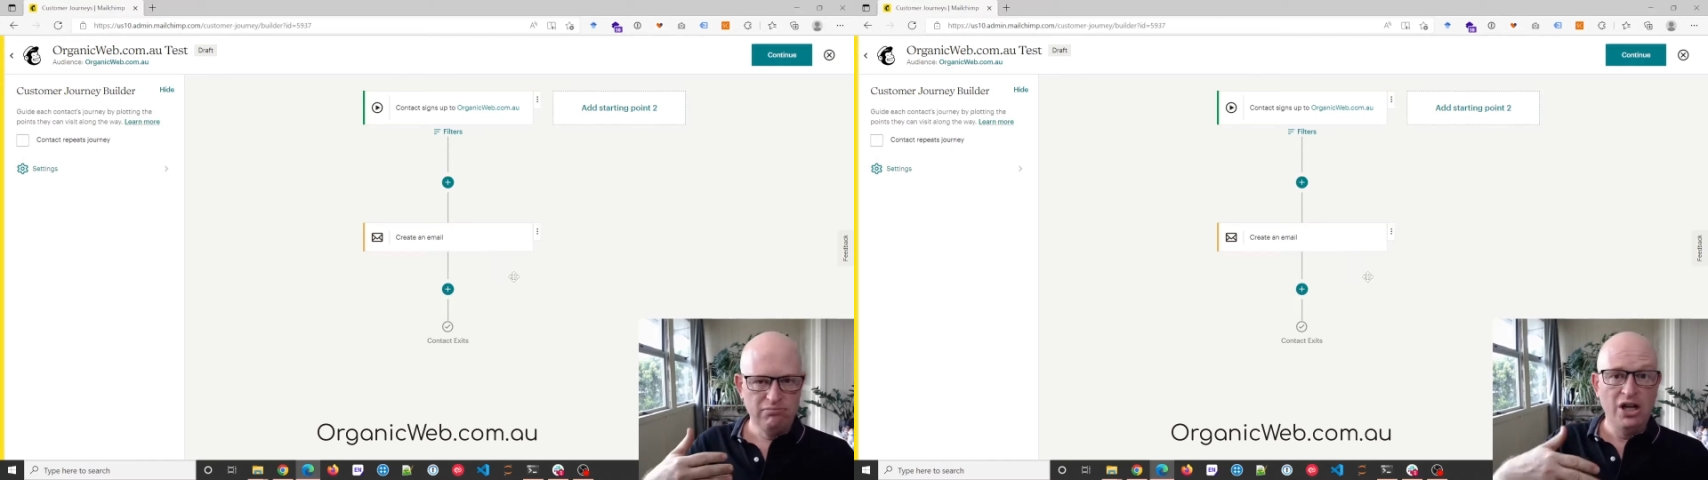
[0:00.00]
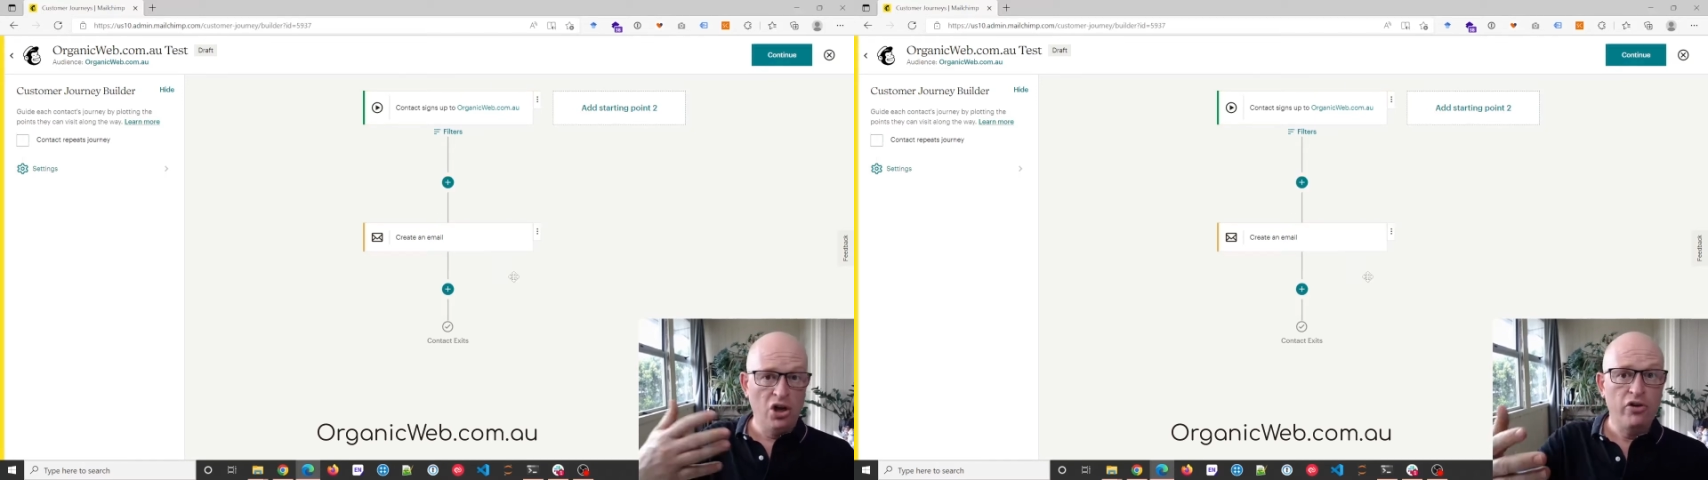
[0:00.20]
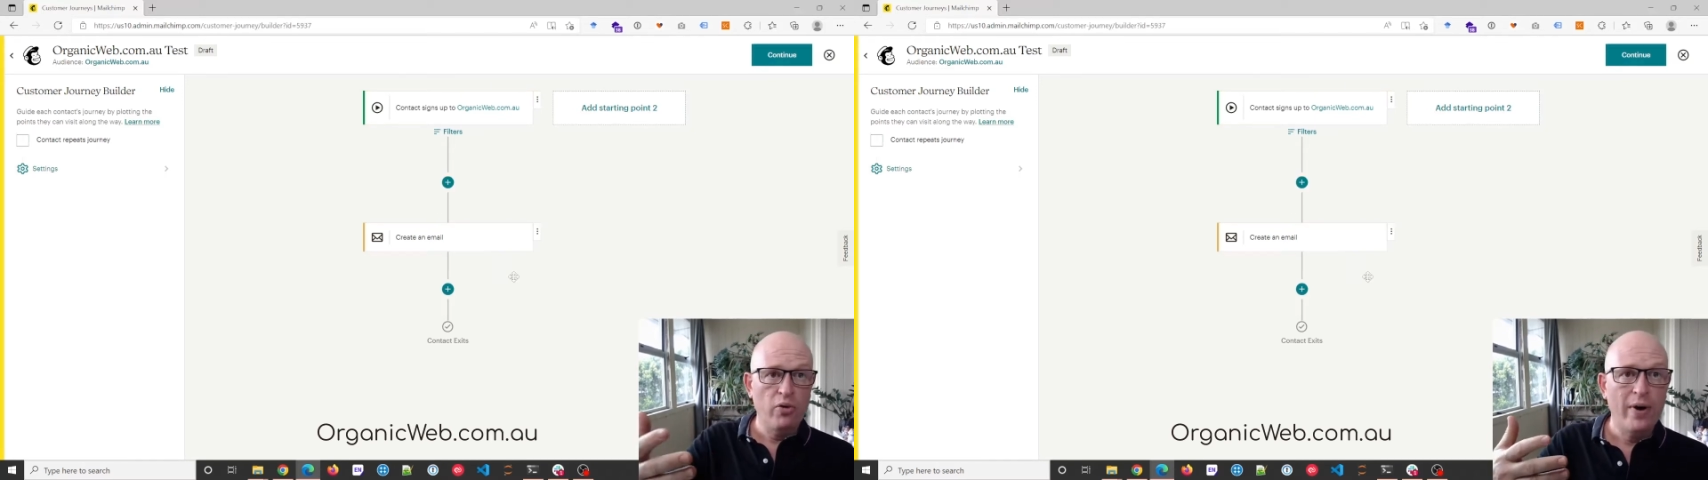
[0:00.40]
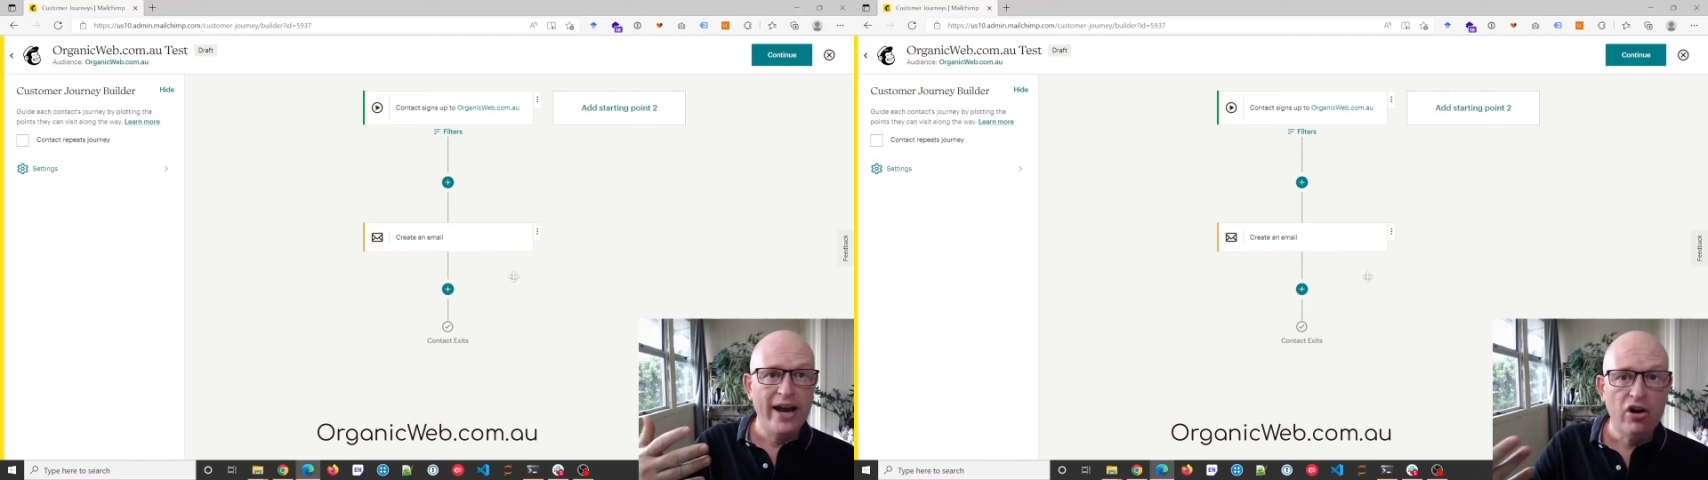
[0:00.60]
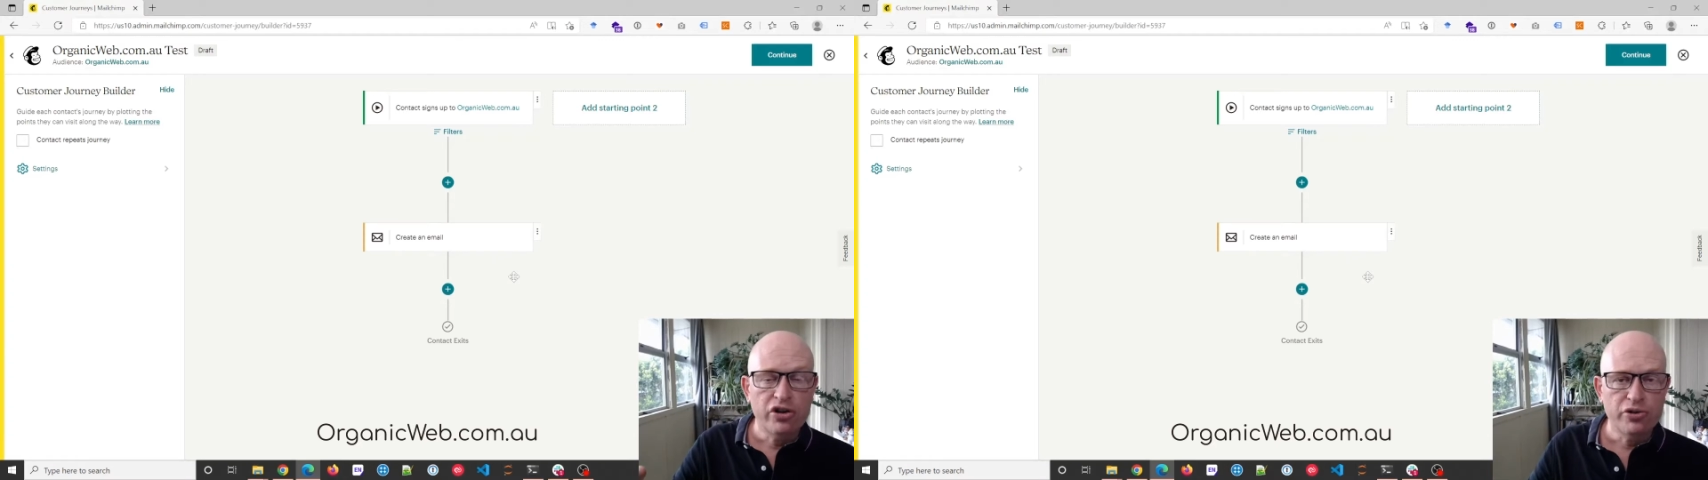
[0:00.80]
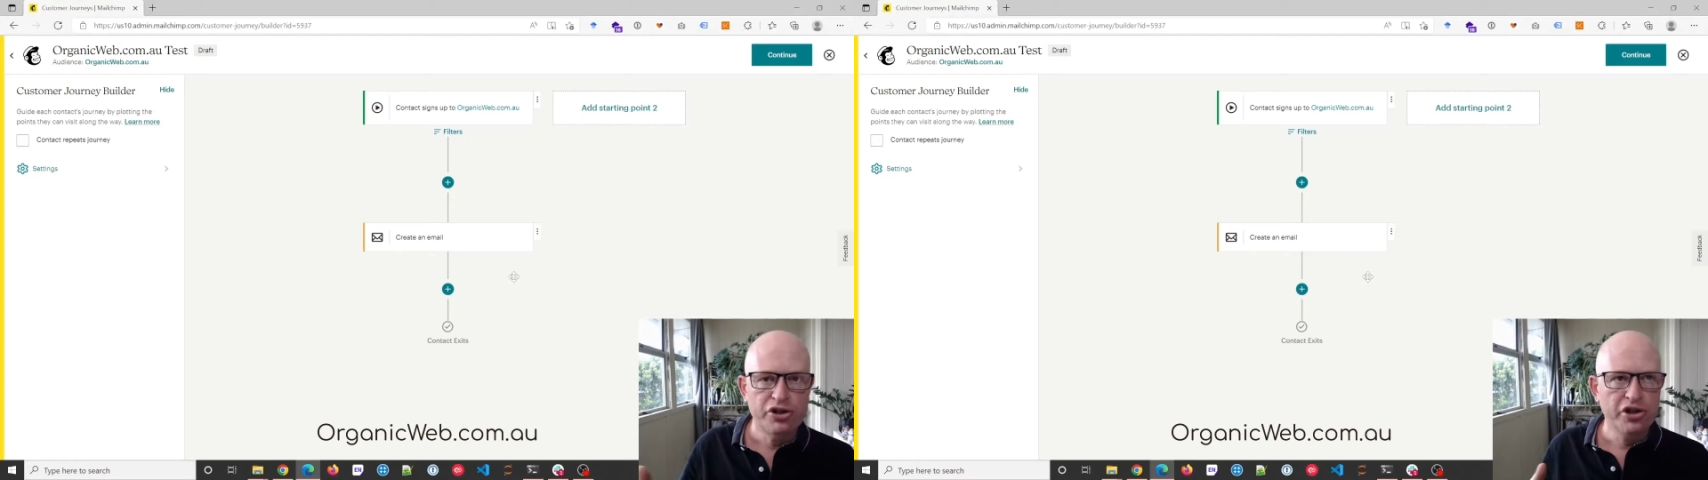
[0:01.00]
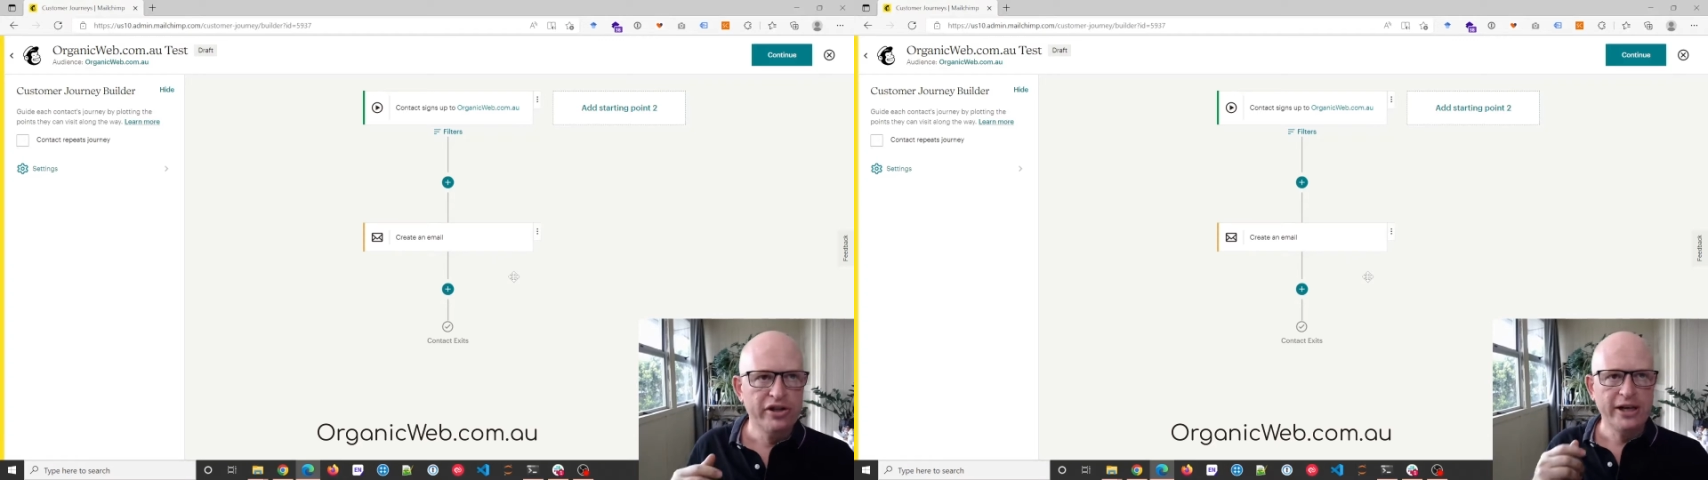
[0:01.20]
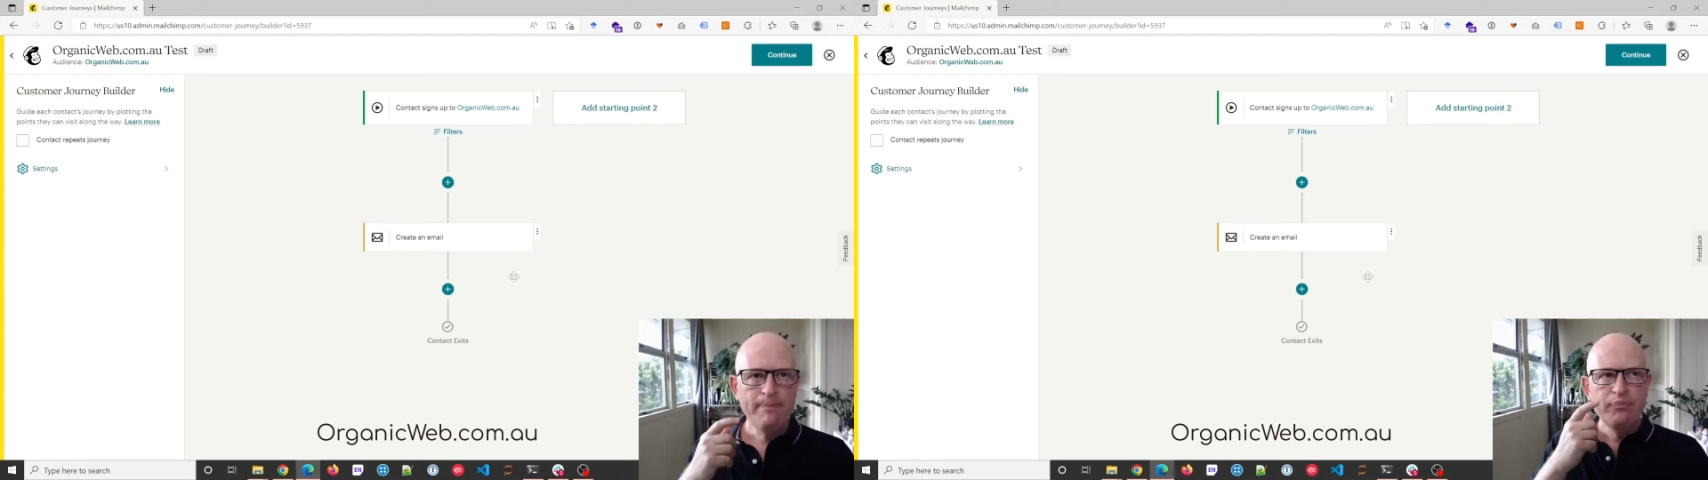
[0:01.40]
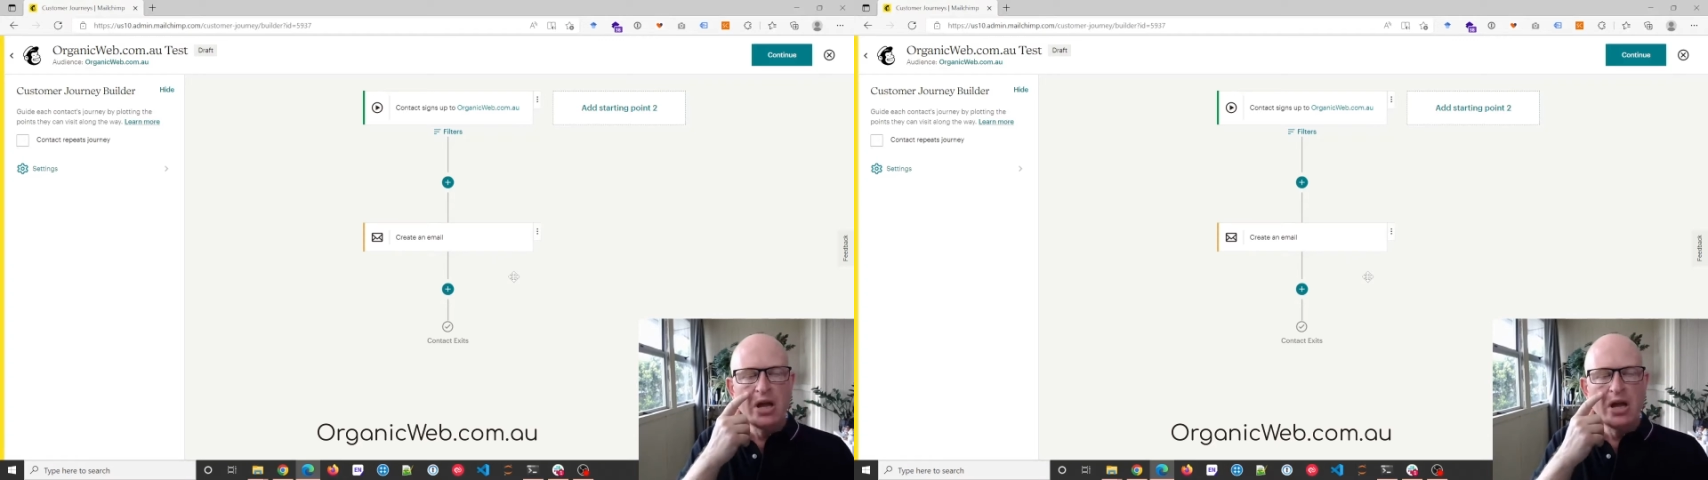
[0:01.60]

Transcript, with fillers: along the way on your journey.